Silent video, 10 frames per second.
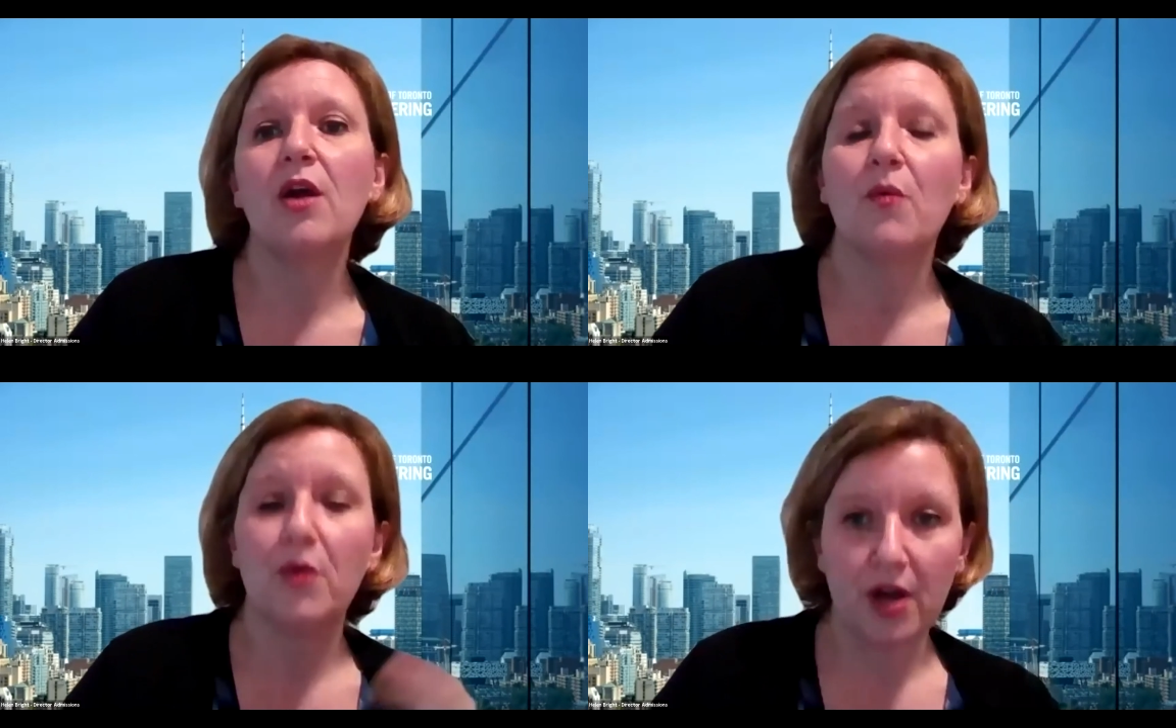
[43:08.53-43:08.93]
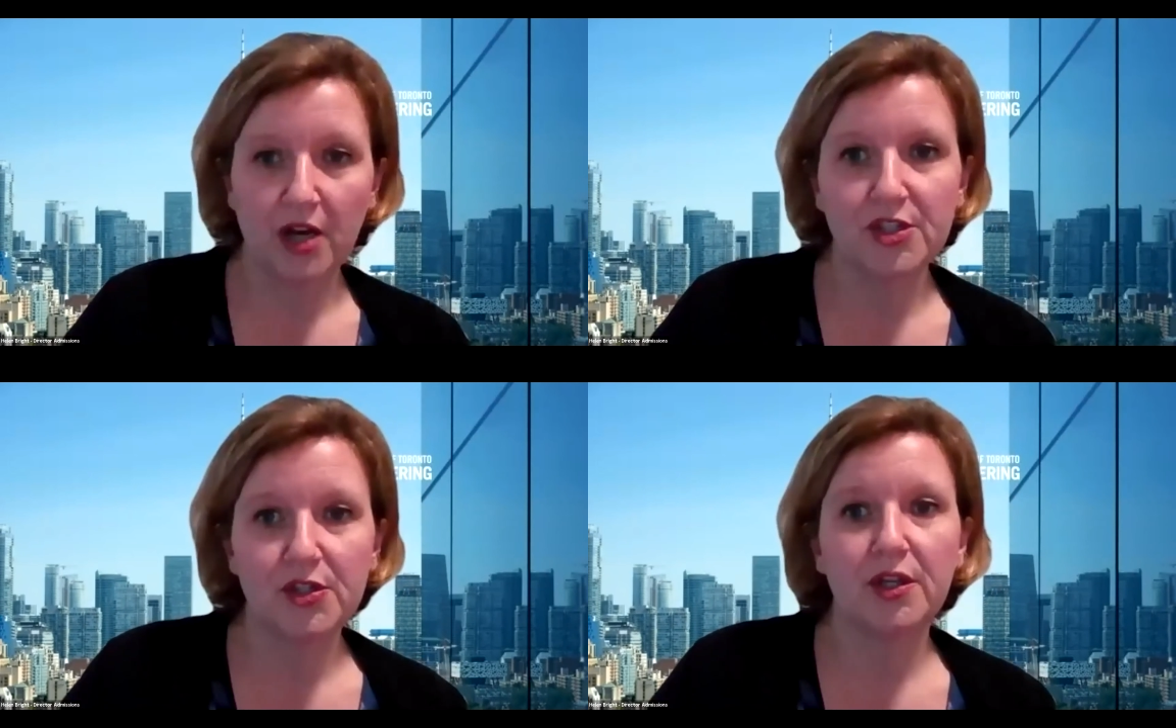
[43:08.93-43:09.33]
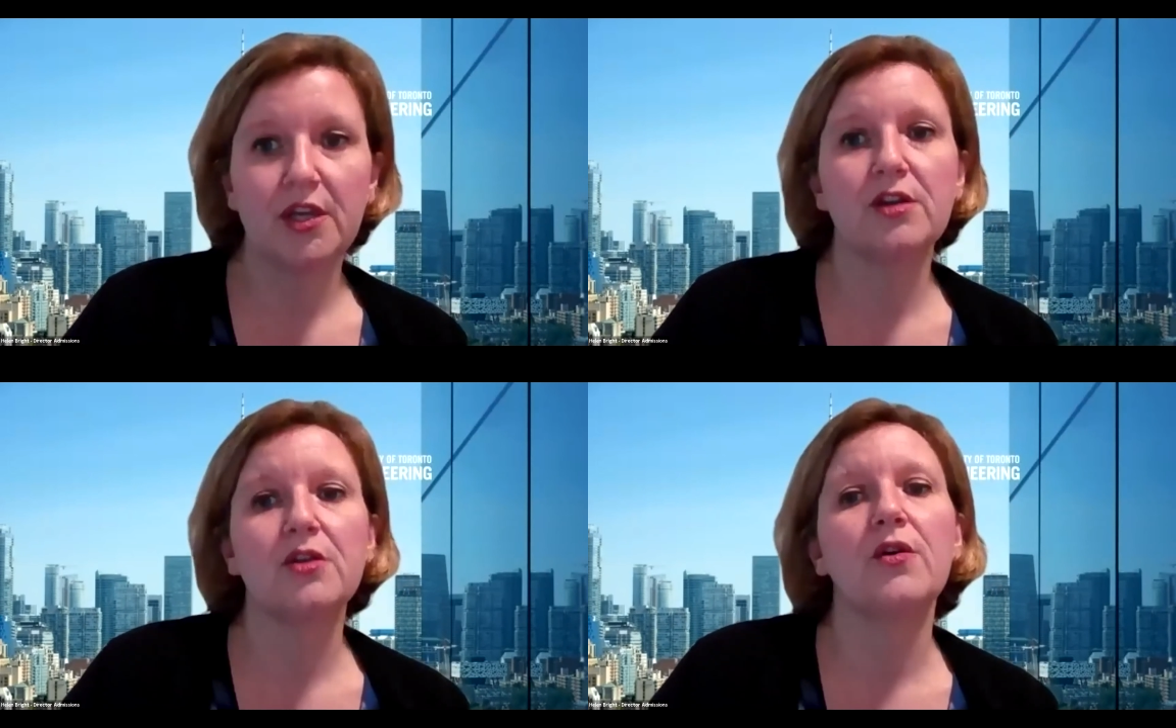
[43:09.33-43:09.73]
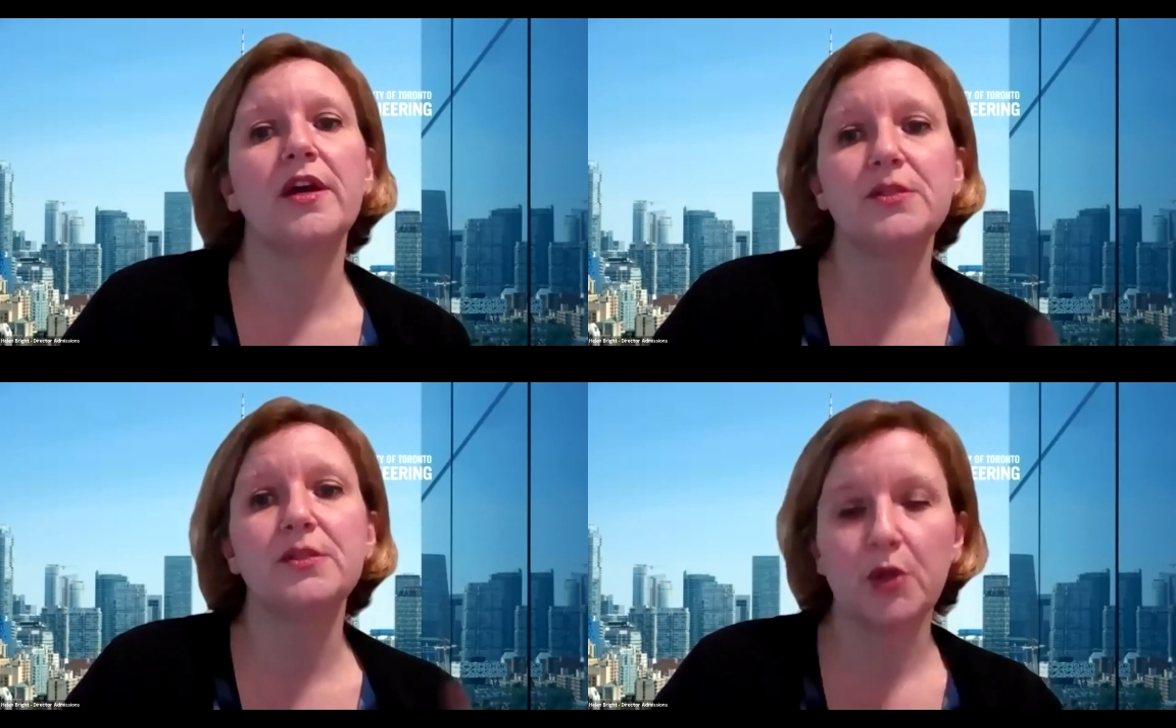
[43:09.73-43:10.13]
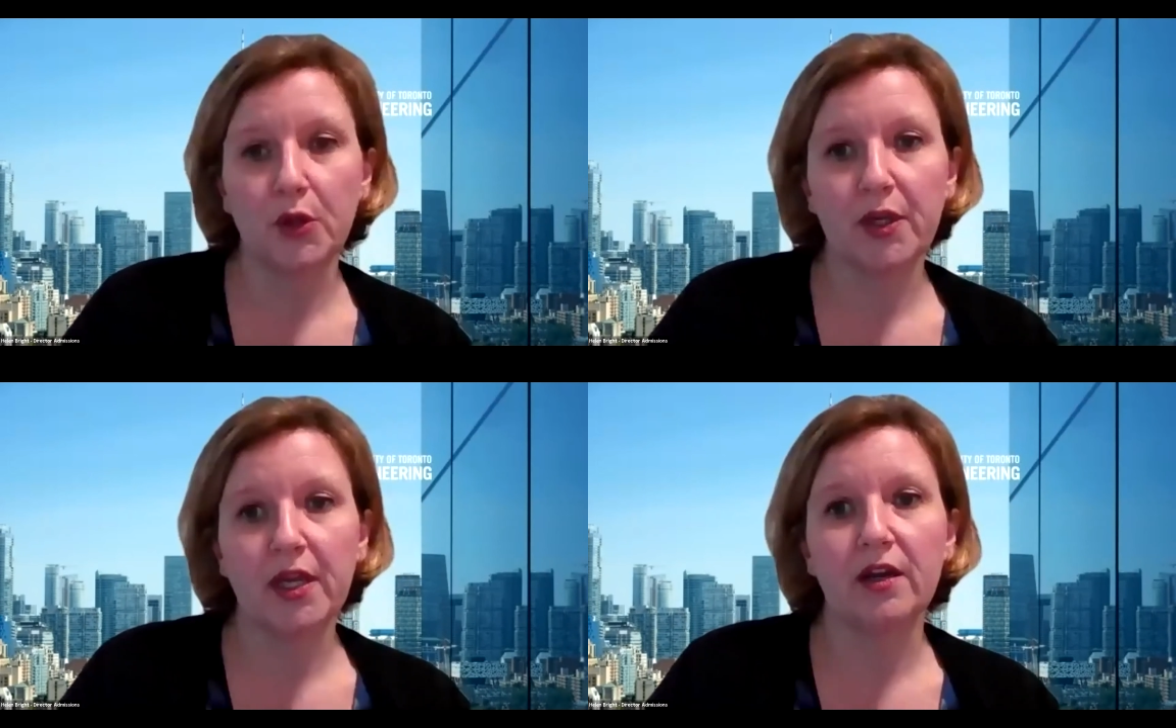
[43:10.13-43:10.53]
we're not just looking at your grades, we're
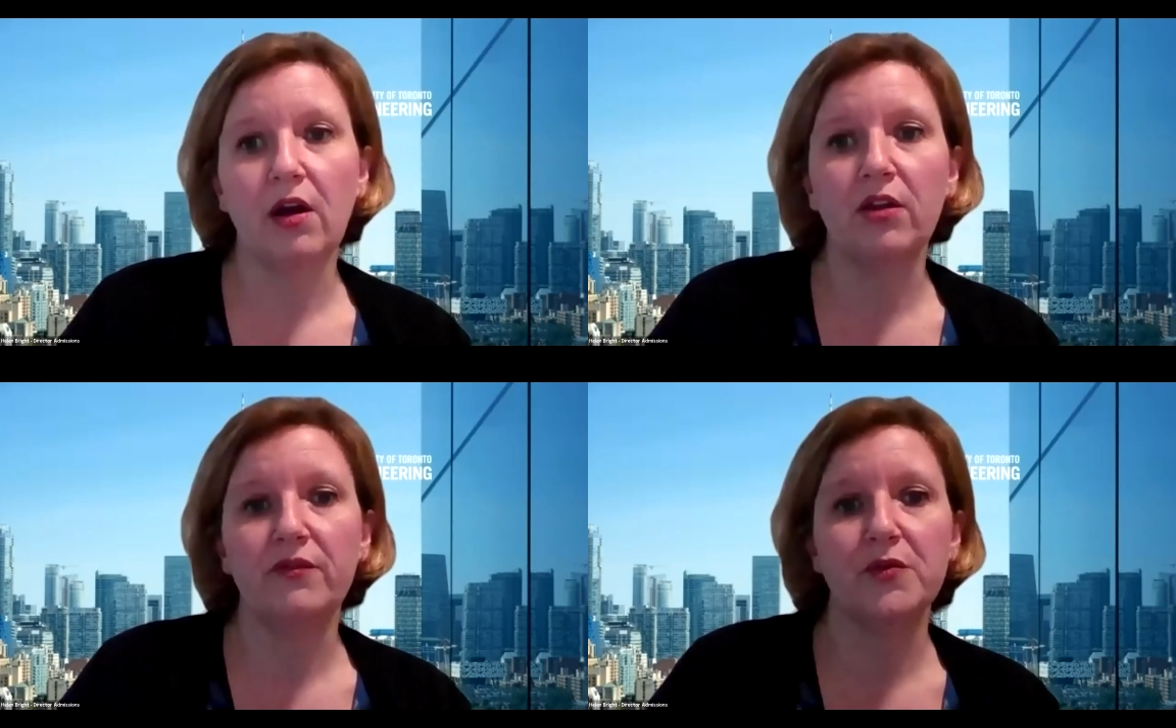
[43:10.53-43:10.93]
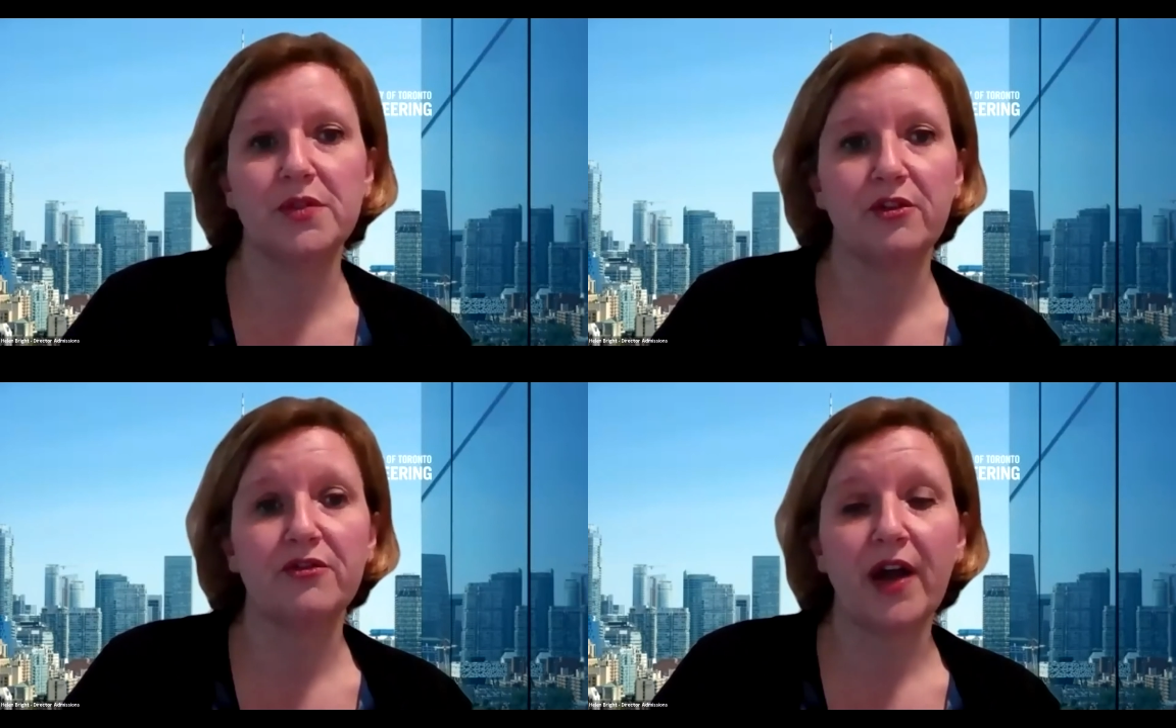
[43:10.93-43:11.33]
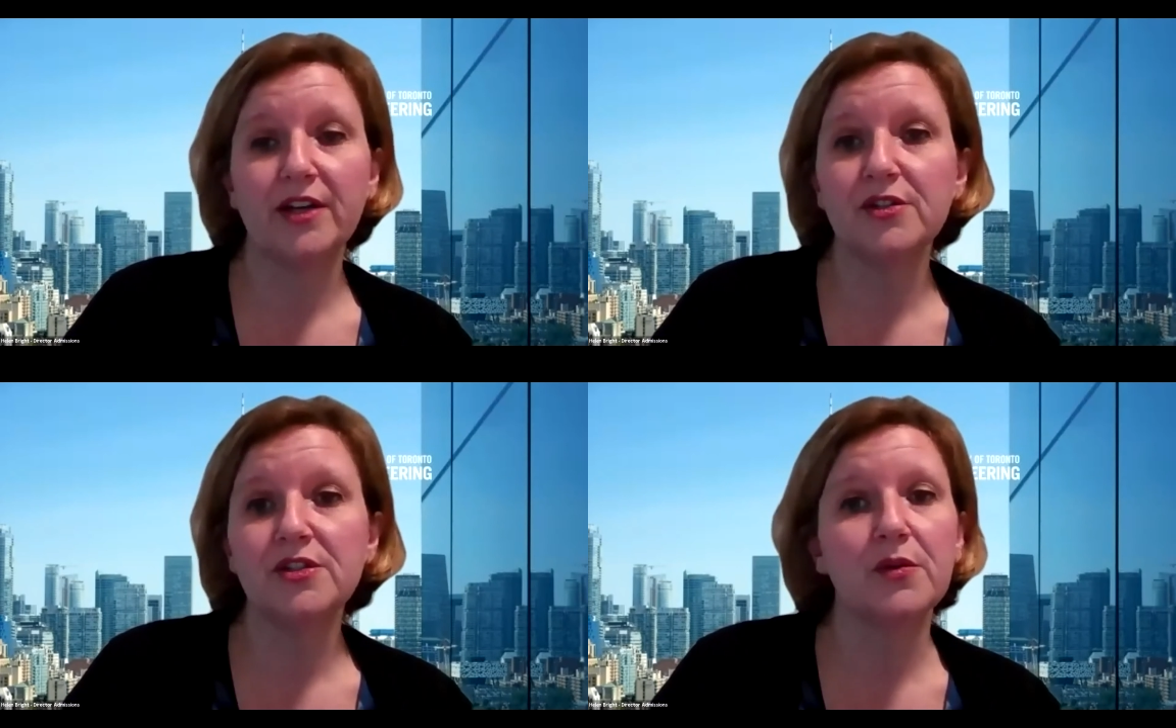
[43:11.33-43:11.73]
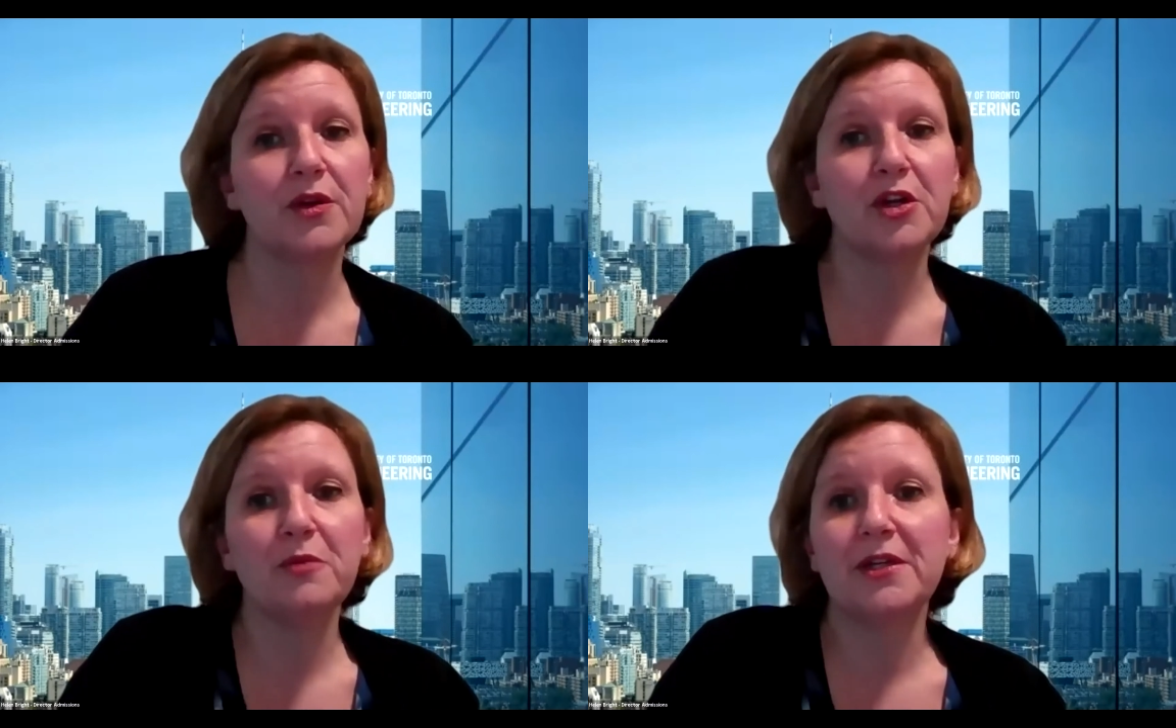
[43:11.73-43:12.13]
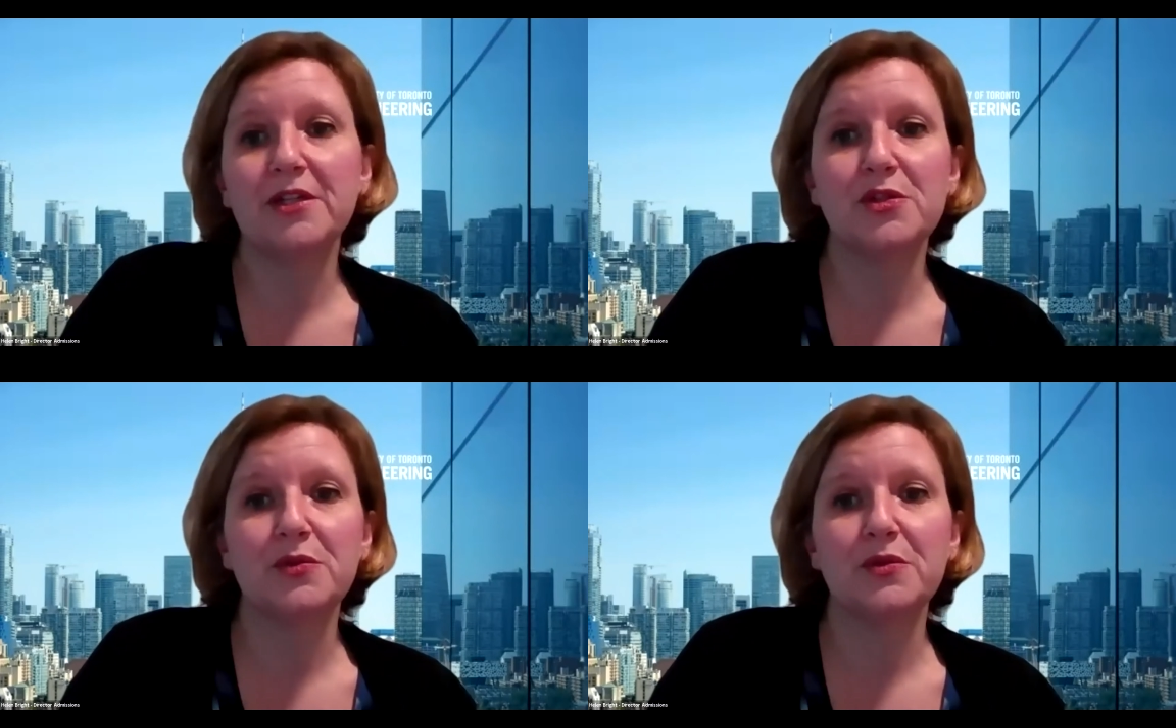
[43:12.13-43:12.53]
looking at all of those other factors. So it could be a
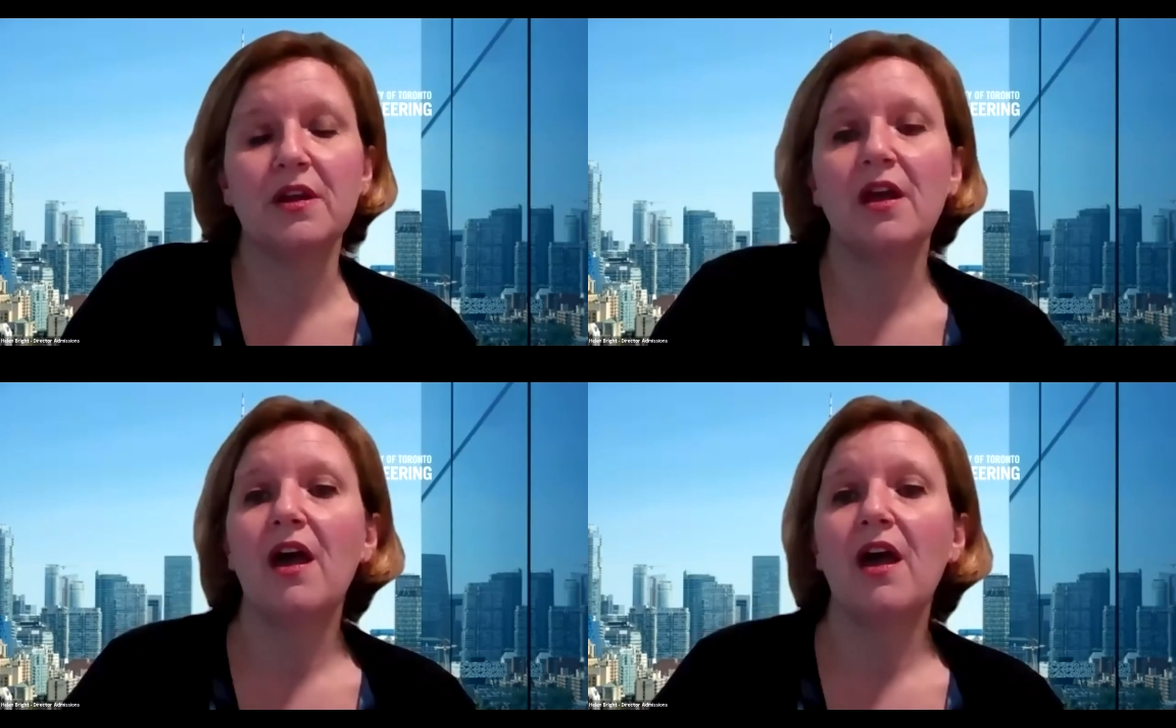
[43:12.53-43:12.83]
student